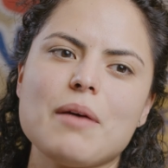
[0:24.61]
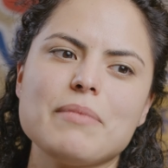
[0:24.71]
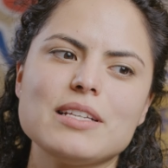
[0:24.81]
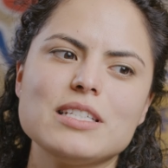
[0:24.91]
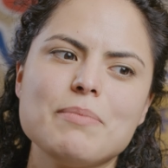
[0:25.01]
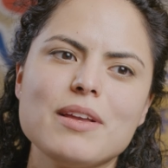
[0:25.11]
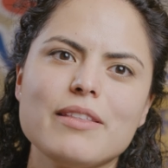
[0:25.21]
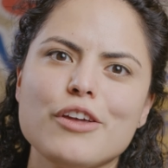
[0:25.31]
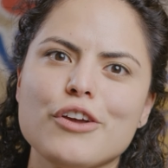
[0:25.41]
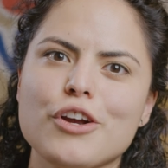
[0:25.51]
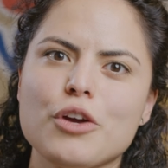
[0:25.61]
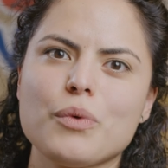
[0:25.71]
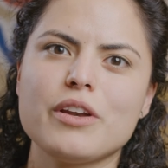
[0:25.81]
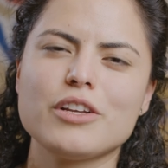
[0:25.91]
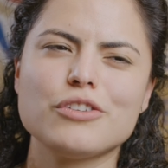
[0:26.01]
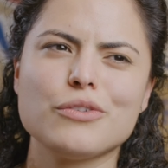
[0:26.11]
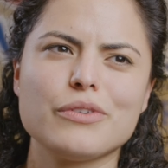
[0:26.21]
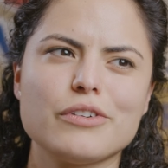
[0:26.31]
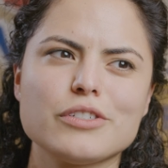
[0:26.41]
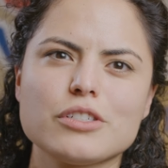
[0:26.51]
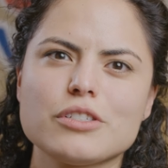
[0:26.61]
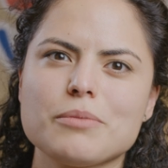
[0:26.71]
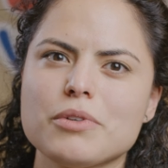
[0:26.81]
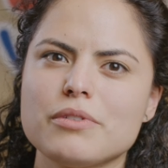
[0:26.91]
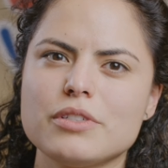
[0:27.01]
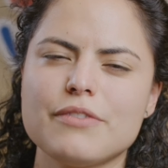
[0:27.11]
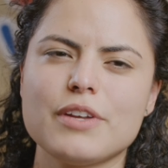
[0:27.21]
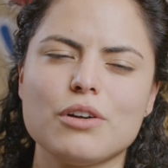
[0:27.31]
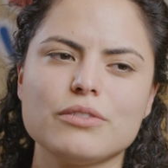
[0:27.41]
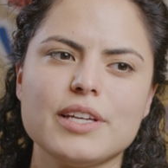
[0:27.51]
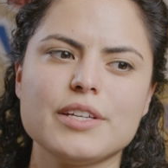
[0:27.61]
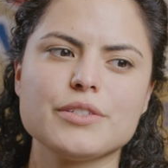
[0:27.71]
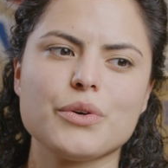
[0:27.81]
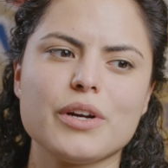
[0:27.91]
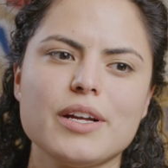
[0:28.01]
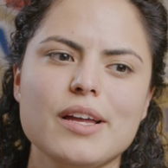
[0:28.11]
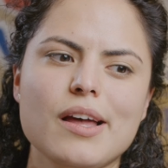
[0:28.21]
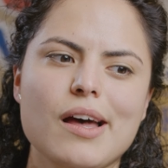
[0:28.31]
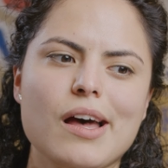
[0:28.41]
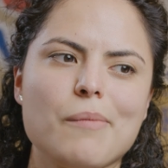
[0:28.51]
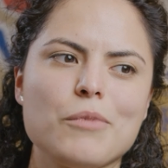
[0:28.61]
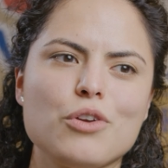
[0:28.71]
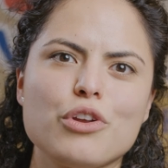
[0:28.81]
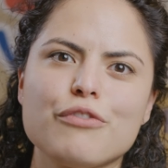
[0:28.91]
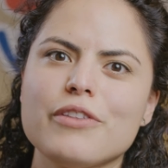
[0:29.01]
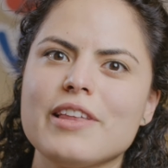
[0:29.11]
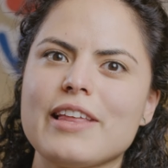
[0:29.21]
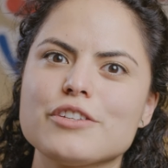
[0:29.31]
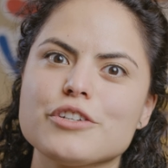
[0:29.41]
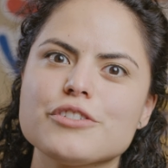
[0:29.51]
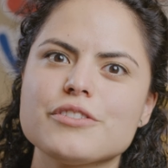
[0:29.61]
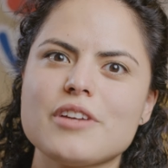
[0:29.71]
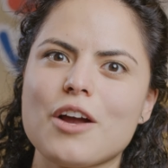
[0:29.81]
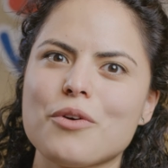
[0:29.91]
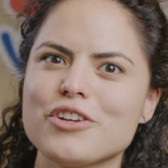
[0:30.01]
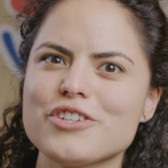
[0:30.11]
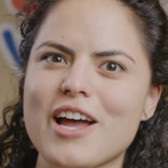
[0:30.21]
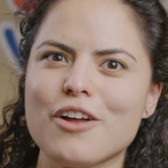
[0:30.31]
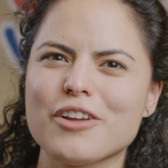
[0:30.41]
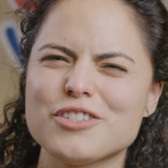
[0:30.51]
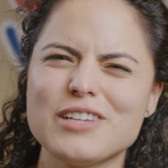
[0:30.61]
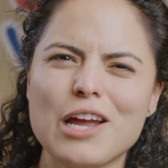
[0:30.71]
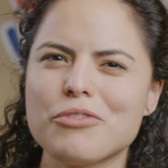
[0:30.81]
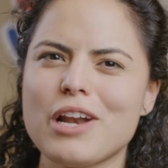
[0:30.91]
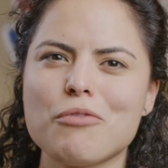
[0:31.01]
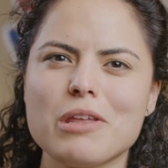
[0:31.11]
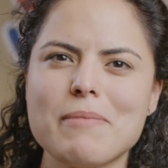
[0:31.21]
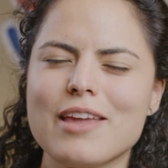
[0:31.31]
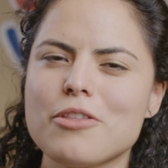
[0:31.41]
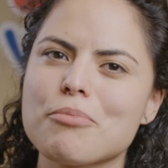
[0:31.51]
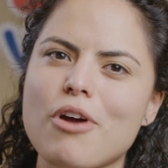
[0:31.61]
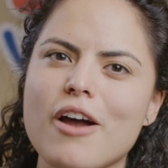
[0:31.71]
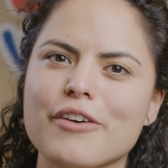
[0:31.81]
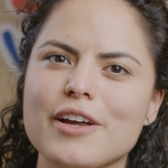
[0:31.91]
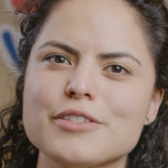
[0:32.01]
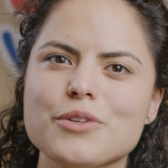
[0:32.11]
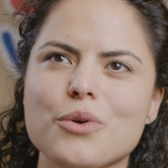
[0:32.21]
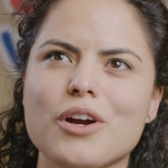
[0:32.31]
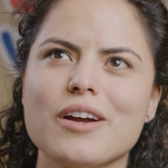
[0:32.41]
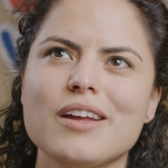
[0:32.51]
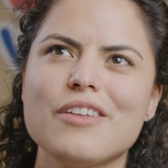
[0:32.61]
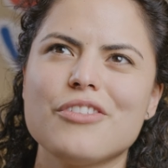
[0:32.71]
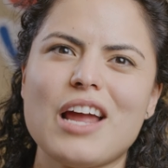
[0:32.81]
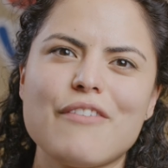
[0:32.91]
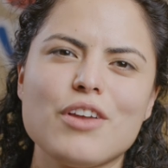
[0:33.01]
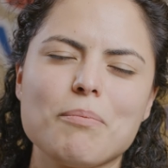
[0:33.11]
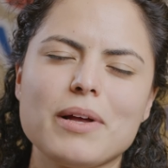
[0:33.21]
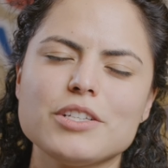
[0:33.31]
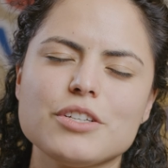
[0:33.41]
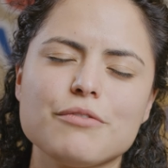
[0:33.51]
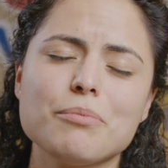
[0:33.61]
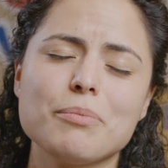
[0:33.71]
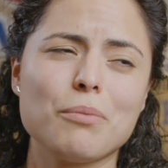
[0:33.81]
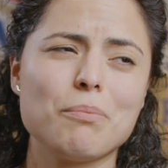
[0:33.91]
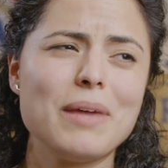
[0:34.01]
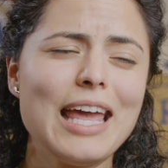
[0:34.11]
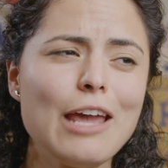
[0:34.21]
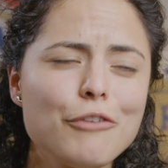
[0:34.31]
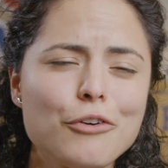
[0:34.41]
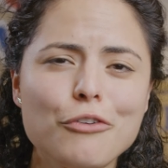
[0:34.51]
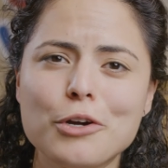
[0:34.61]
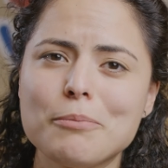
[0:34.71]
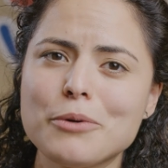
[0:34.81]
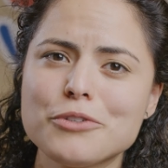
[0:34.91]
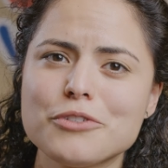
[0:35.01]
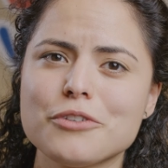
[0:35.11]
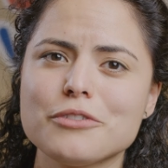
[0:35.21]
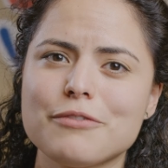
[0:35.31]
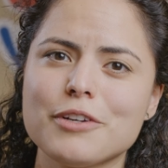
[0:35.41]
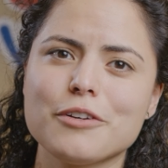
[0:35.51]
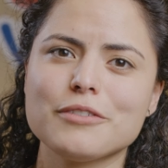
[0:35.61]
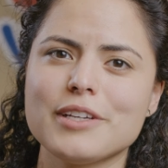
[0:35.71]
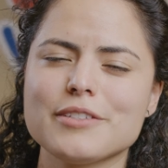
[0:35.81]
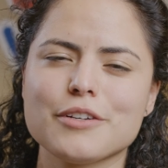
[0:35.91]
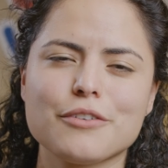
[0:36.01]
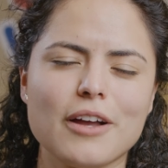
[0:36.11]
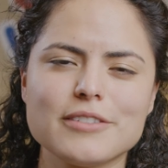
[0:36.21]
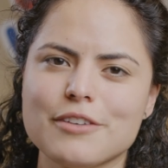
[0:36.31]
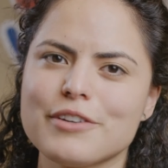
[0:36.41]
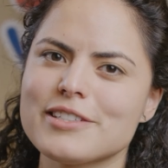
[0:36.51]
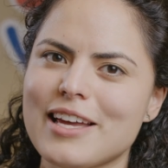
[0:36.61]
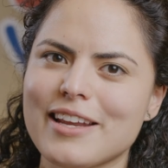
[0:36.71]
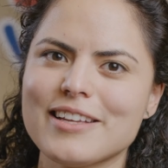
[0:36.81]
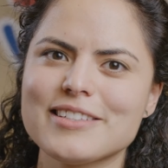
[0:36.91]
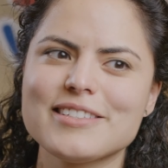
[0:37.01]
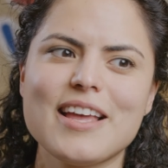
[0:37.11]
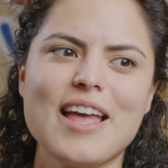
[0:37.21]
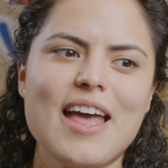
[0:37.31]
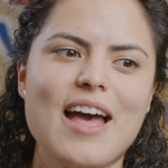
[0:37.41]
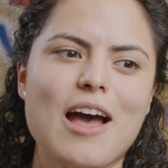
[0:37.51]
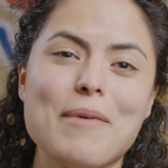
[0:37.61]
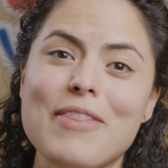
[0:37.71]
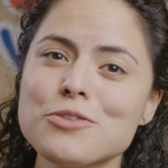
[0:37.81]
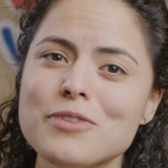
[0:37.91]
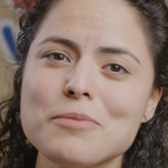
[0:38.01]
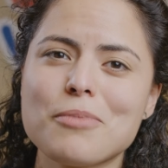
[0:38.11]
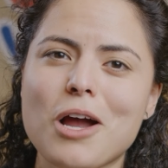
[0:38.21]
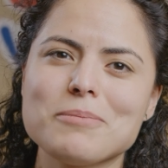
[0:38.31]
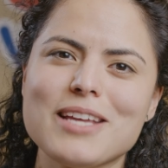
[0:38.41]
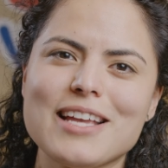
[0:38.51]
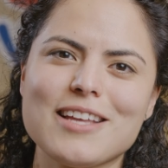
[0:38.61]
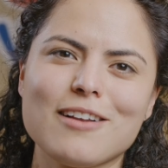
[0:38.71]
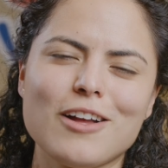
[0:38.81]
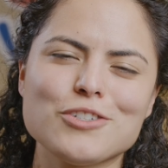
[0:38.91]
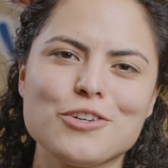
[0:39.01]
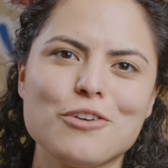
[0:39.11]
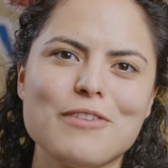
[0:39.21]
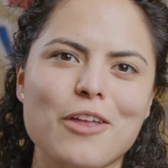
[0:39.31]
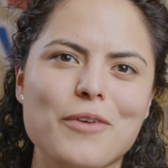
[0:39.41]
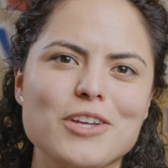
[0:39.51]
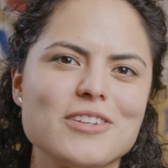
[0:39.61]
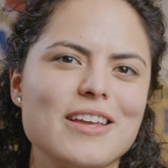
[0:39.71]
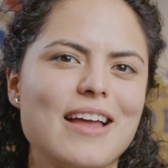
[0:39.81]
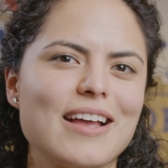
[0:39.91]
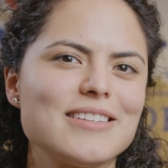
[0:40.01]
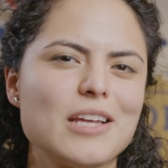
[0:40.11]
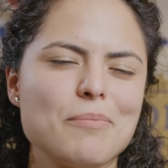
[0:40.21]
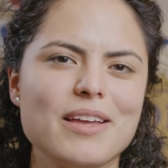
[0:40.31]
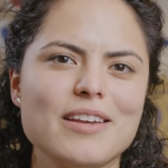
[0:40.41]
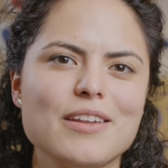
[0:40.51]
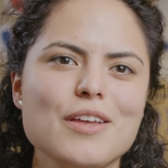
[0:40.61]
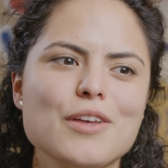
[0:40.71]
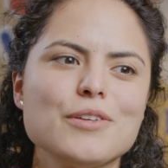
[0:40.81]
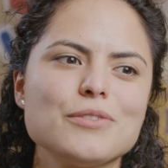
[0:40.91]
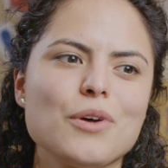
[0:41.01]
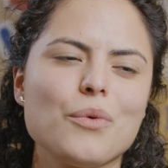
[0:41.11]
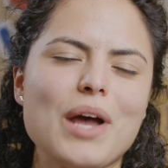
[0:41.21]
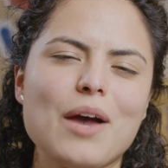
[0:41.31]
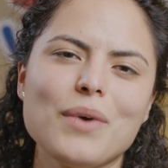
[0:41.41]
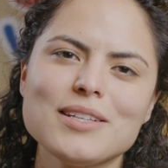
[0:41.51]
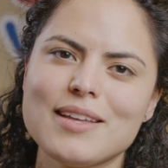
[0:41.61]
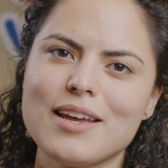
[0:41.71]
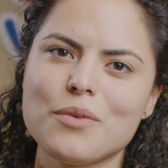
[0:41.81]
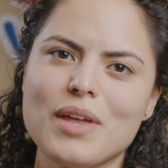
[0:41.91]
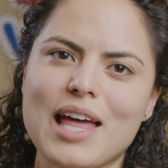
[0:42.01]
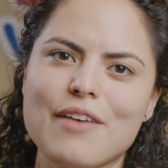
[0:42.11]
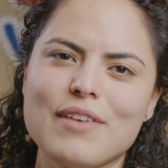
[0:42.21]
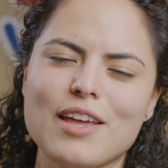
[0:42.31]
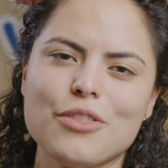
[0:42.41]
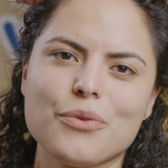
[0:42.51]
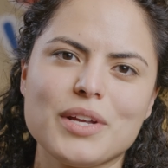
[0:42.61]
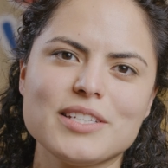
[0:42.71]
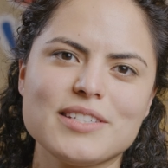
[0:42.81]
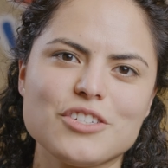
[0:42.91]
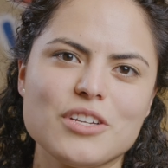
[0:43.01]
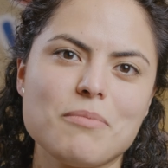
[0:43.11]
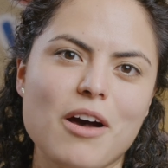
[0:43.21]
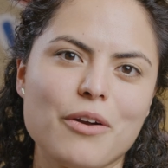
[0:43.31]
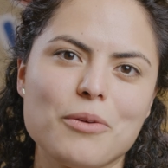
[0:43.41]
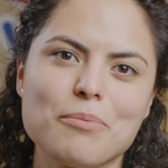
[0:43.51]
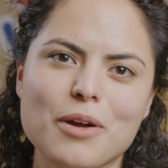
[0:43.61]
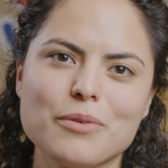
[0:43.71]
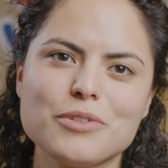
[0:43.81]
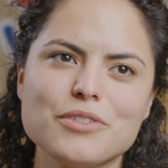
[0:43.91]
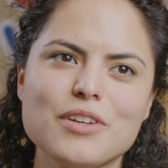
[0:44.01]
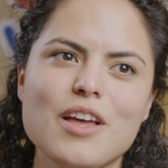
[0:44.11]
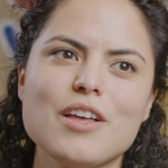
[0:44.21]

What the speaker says: that typically occur when there's some difficulties or you're feeling like you're stuck with your child because they're not really making the progress, or they're having a bunch of behavioral or emotional difficulties across the different settings. And that's when they prompt a psychological evaluation and I step in. So at Westside, we have a 3-session model approach.